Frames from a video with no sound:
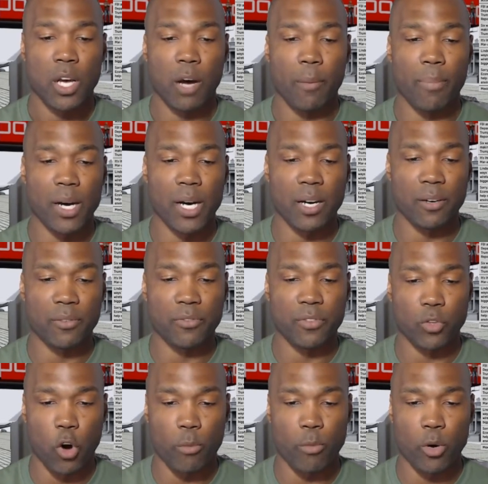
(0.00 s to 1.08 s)
above
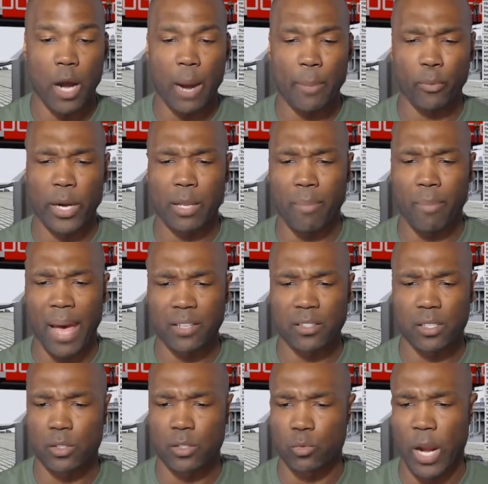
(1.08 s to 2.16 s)
normal operating
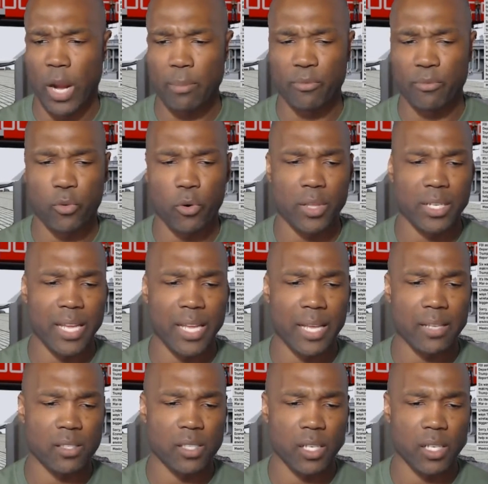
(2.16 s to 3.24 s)
balances right before the
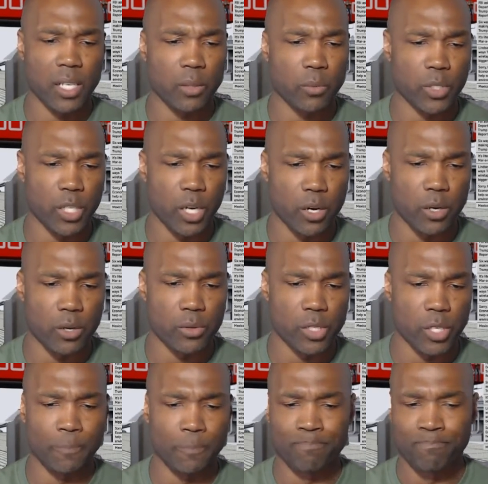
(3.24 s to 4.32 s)
debt ceiling returned.
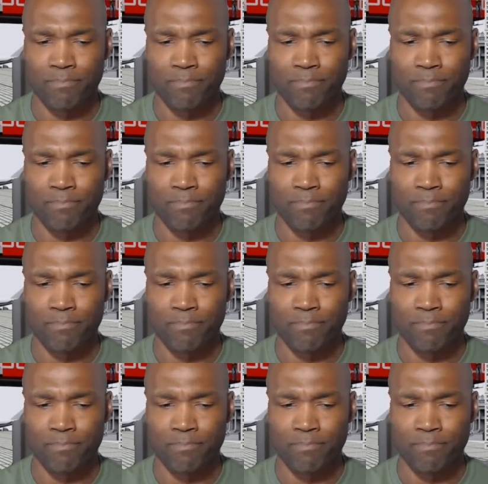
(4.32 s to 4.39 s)
So